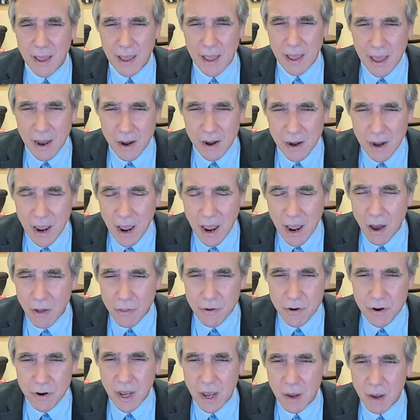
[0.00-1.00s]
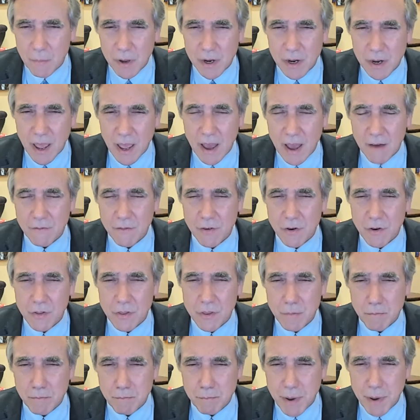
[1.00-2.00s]
And now they're coming after
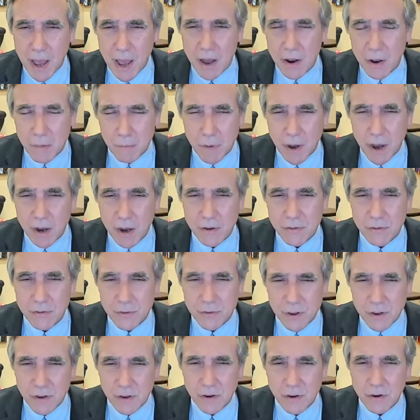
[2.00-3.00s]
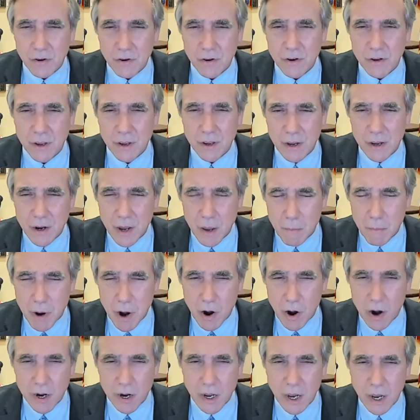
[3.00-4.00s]
the ballot box here in
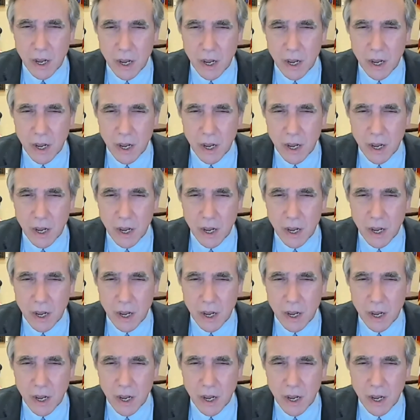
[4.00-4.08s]
America.